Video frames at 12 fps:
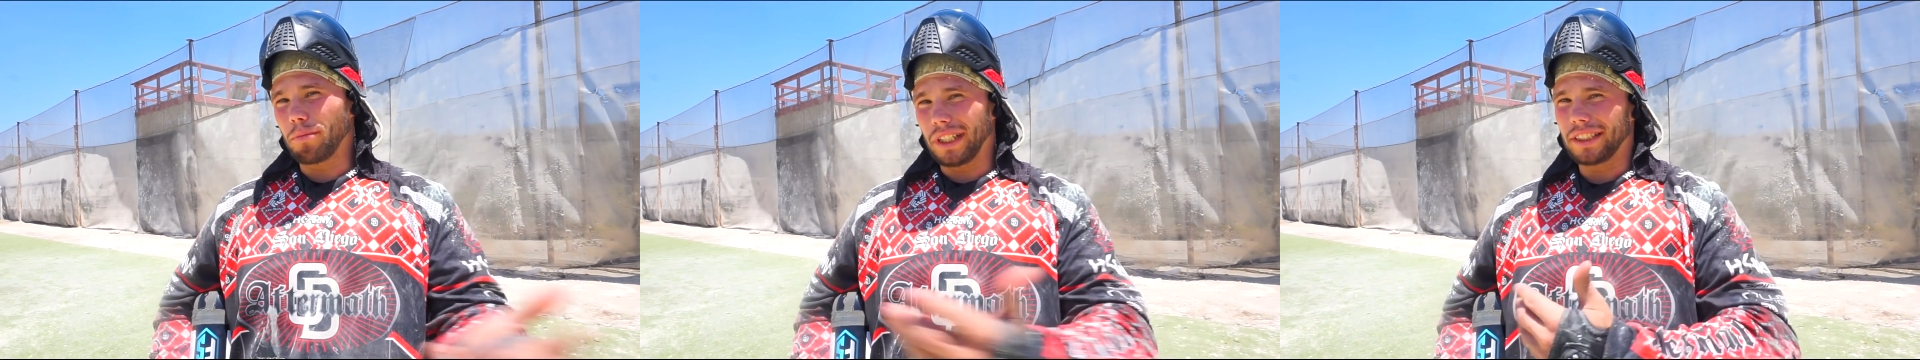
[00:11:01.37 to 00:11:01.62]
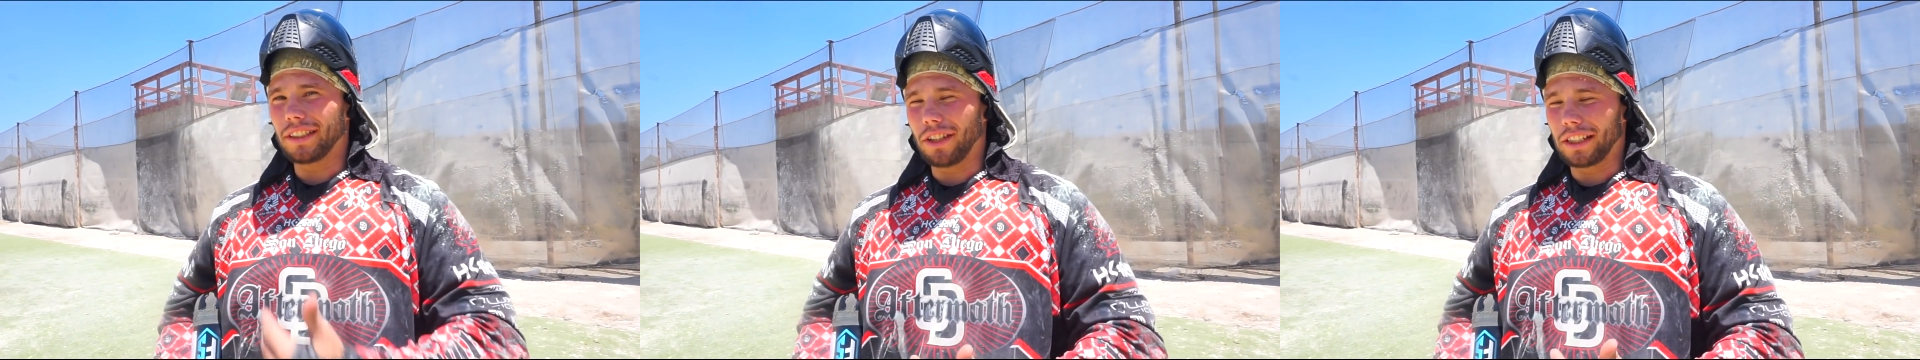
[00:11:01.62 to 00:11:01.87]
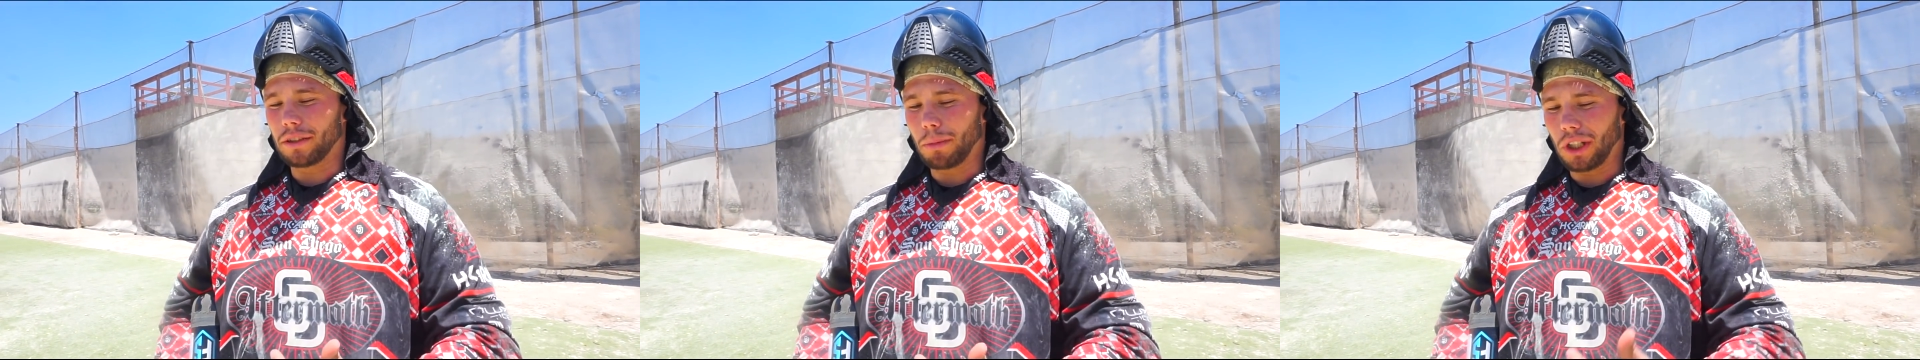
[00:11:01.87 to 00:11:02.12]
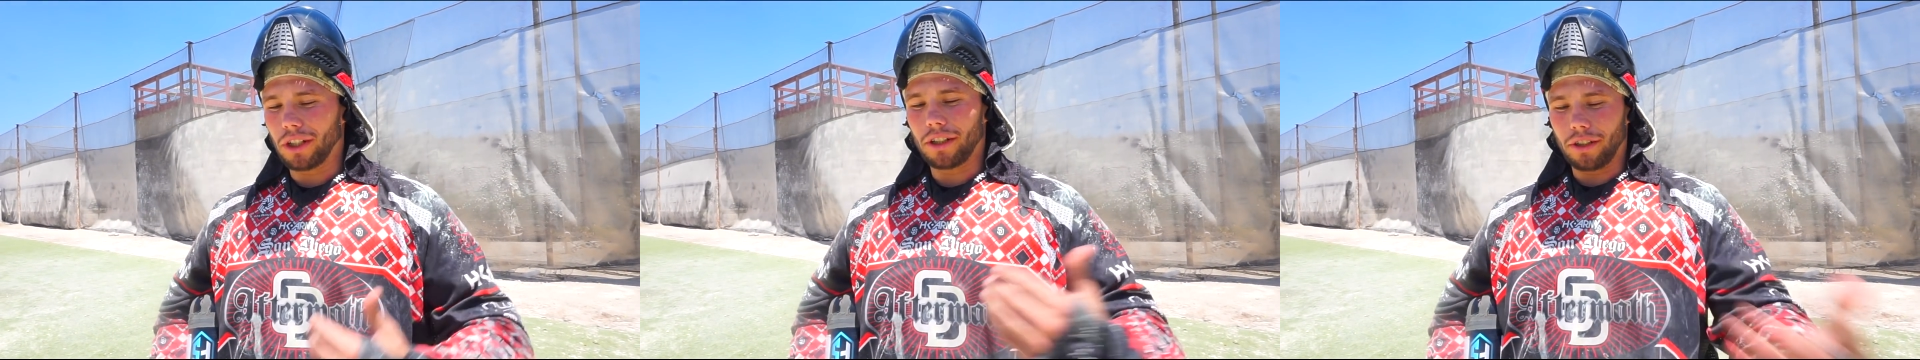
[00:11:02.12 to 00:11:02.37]
But he still got the
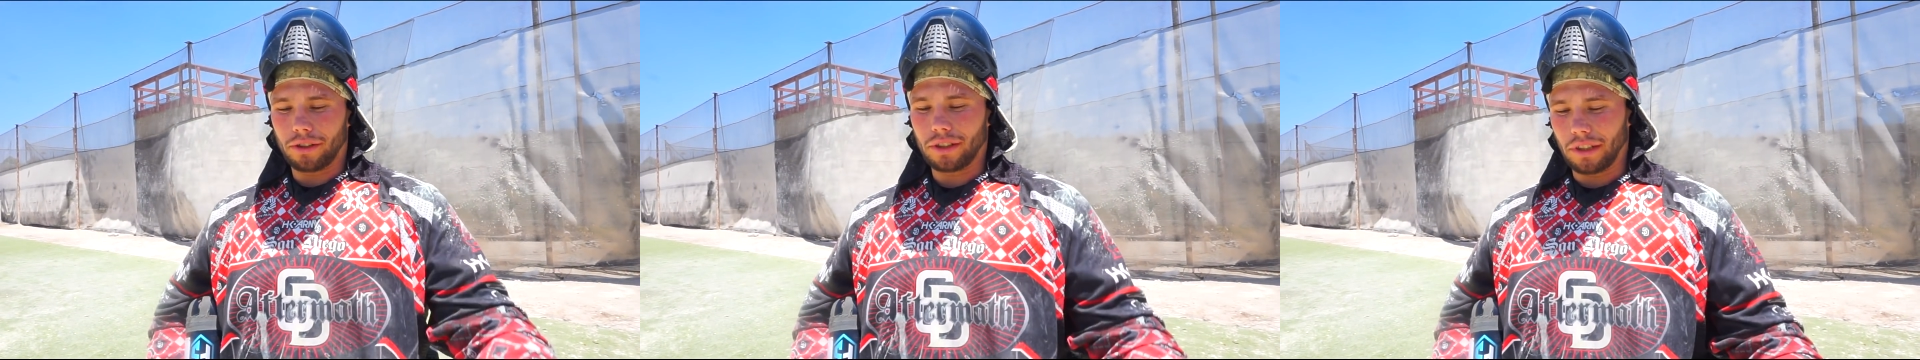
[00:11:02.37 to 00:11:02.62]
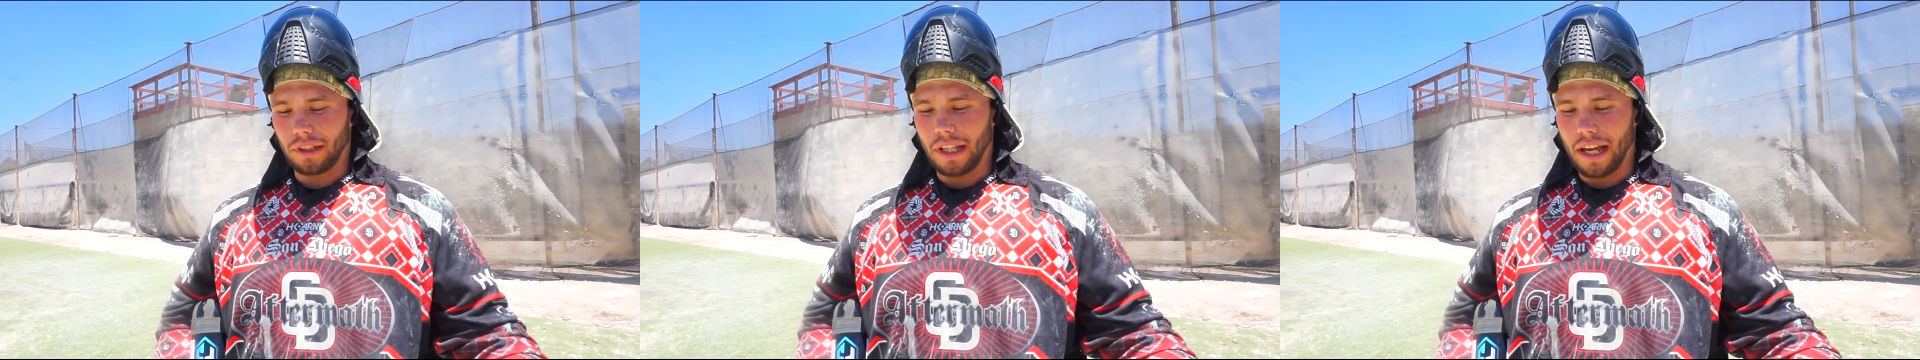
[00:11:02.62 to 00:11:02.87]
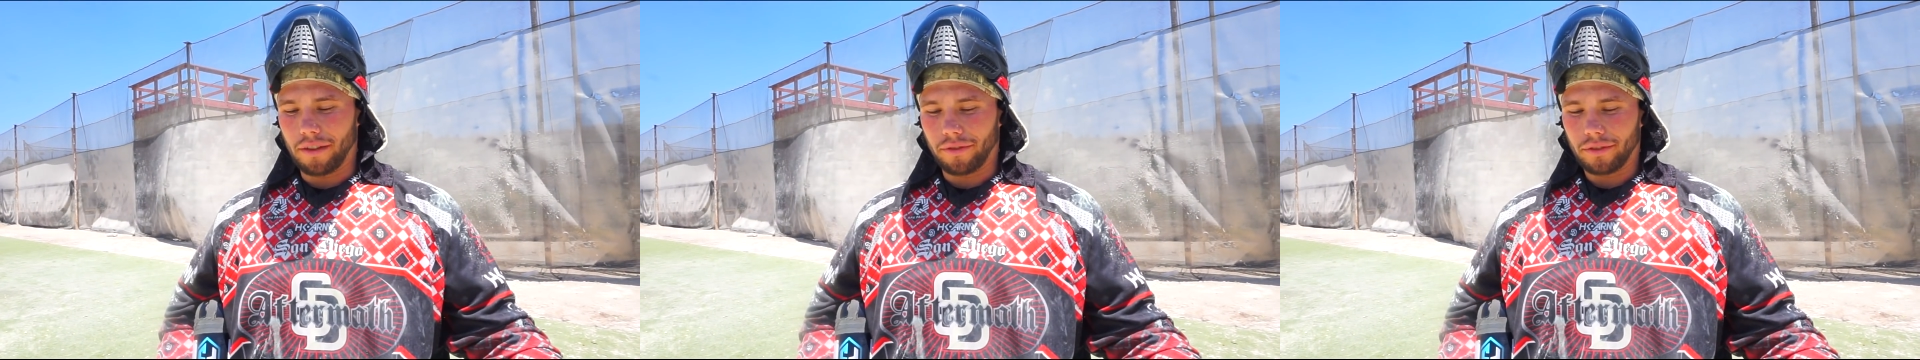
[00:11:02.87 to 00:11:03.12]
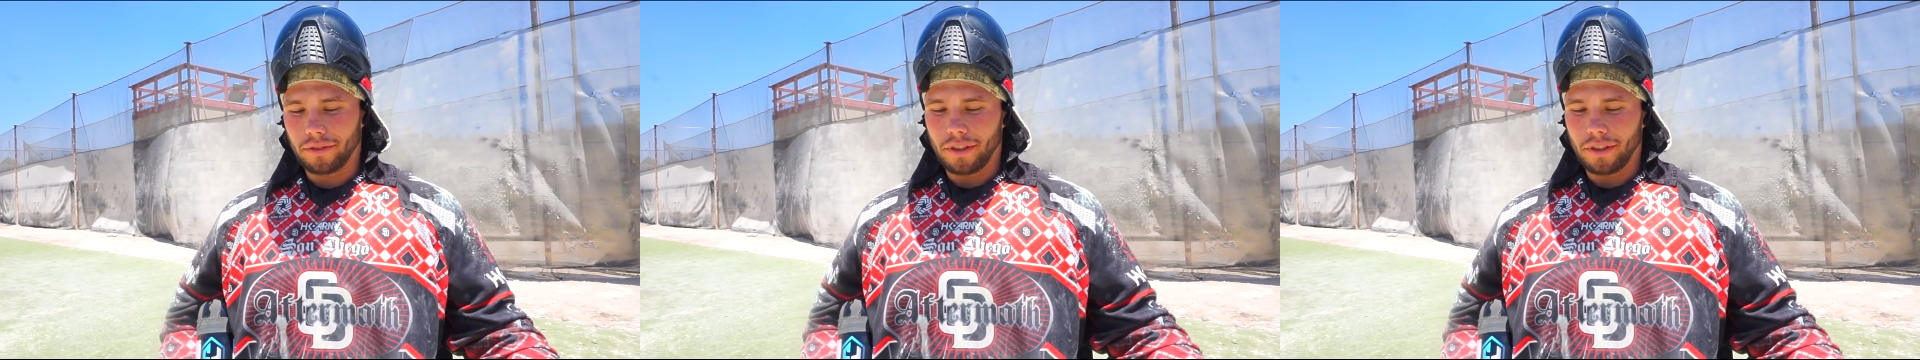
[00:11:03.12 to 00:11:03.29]
bunker. You're still alive.